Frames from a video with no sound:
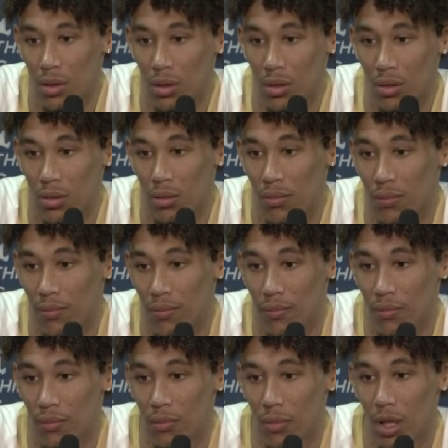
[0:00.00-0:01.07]
these are the things you should
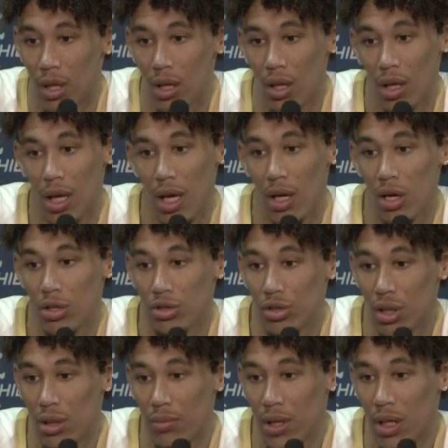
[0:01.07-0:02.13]
focus on? Yeah, Coach
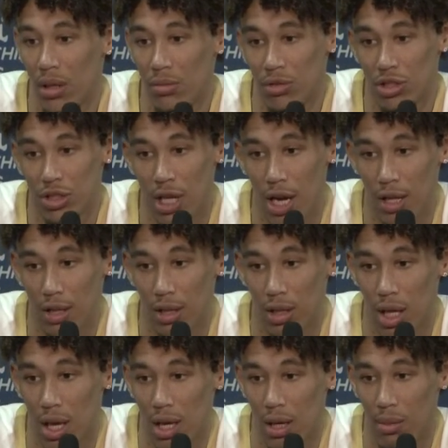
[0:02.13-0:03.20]
Green, me and him just talked a
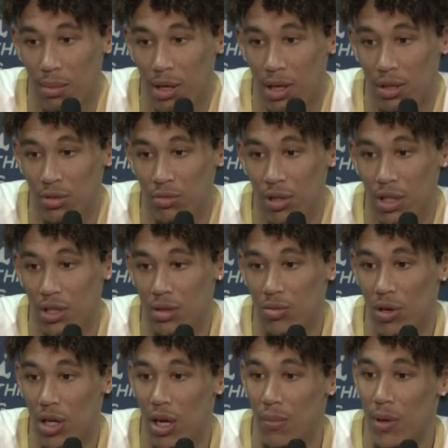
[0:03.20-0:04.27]
lot. I mean, it was really just
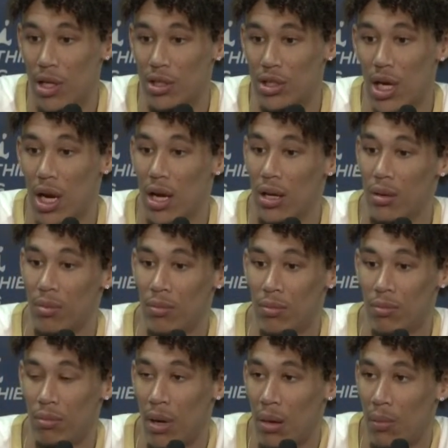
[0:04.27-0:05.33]
working on my shot
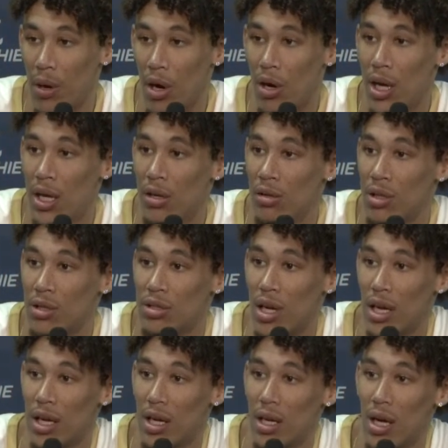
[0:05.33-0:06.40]
and my ball handling
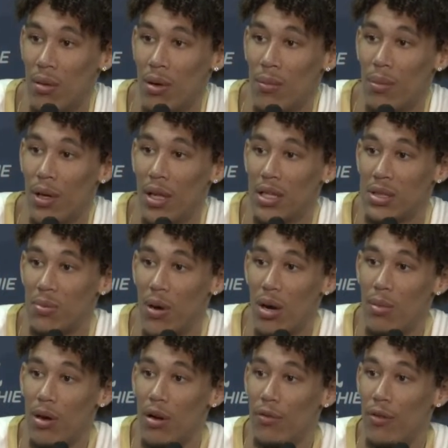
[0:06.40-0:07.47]
so I can come and play that
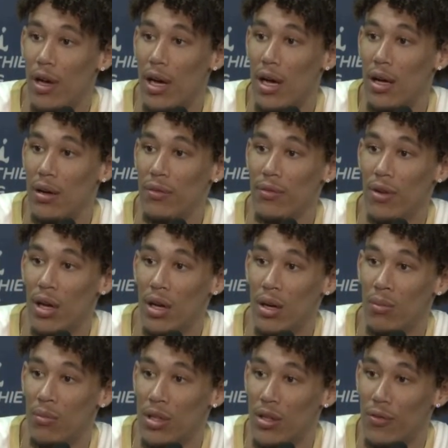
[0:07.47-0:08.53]
small ball five
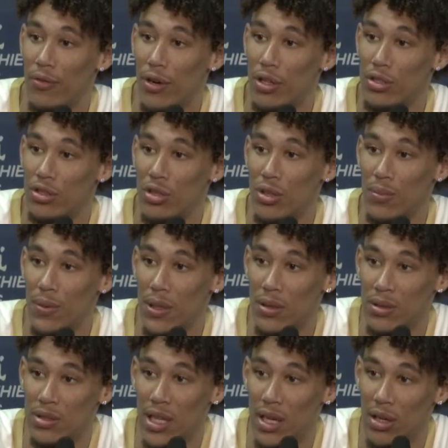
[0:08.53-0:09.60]
with the first group,
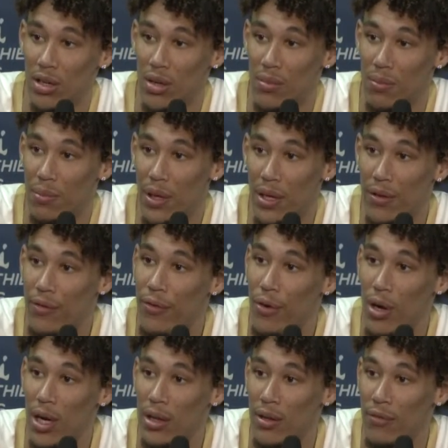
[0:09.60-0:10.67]
and second group play the
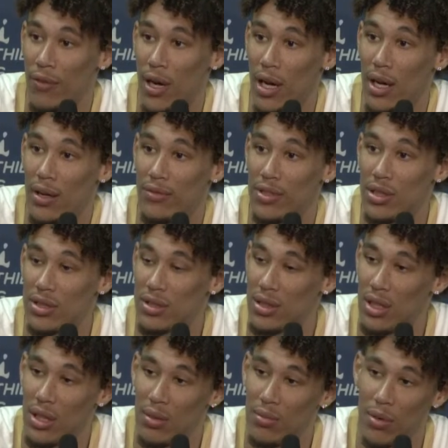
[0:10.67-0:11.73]
four and the five.
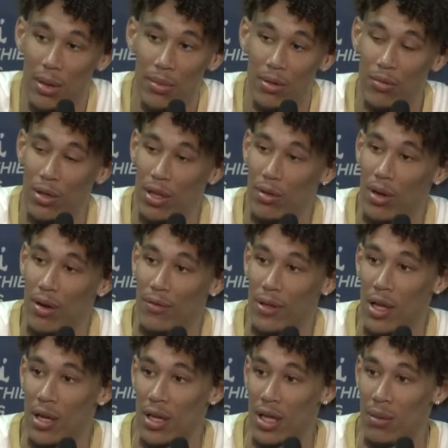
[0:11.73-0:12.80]
Just, I mean, really
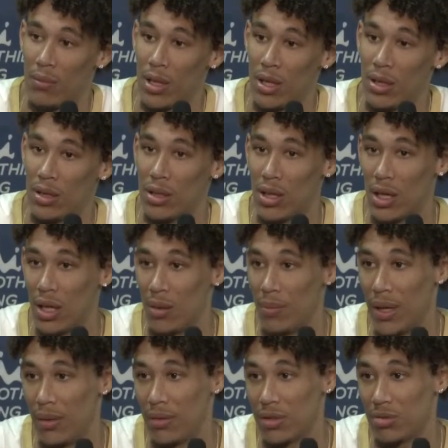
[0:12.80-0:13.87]
wherever they need me,
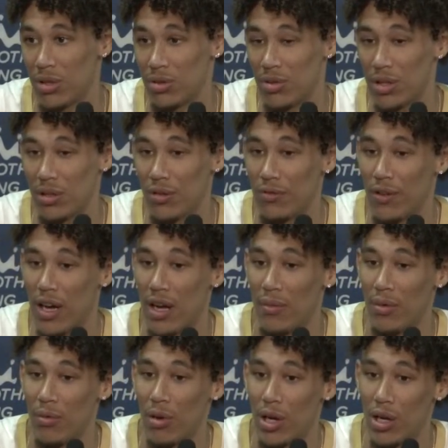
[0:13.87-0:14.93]
be able to switch one through
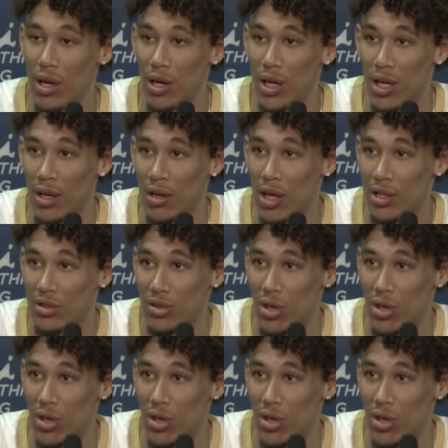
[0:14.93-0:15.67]
five, and working on getting a lot